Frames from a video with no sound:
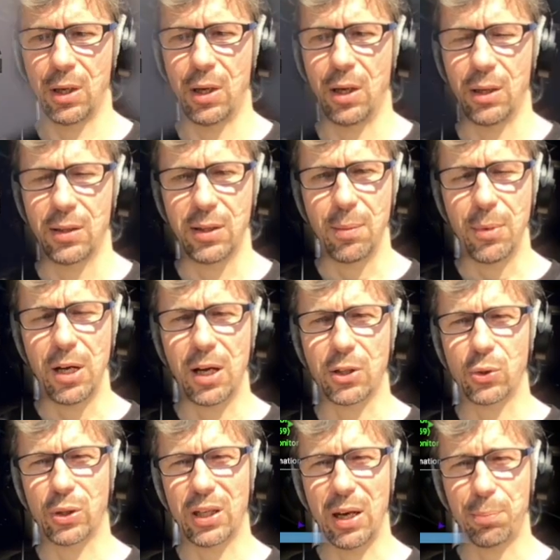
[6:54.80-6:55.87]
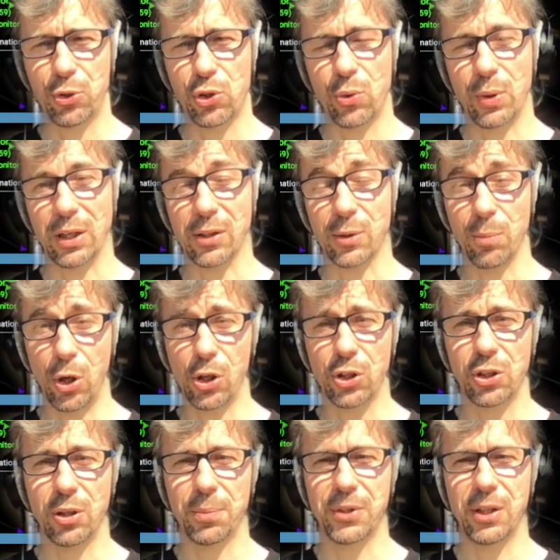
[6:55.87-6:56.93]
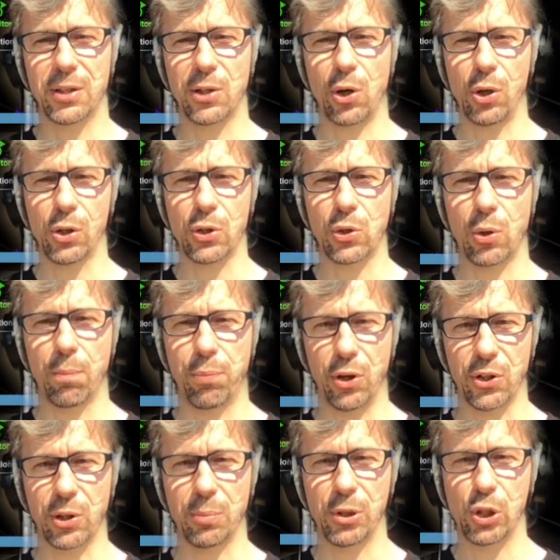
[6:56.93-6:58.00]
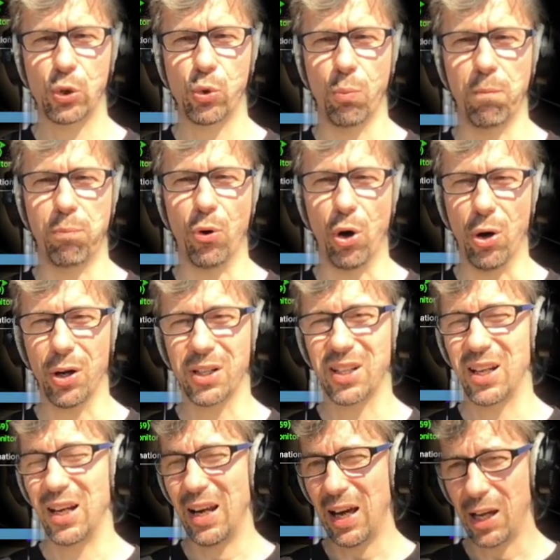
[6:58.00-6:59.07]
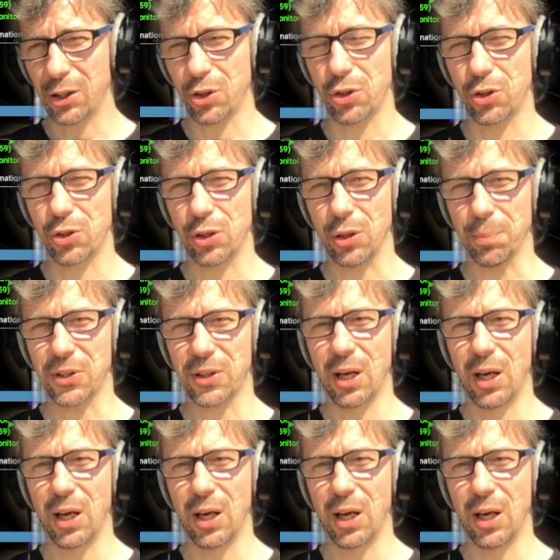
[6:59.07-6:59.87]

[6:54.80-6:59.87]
Similar to capturing small ships, it's also possible to board large ships.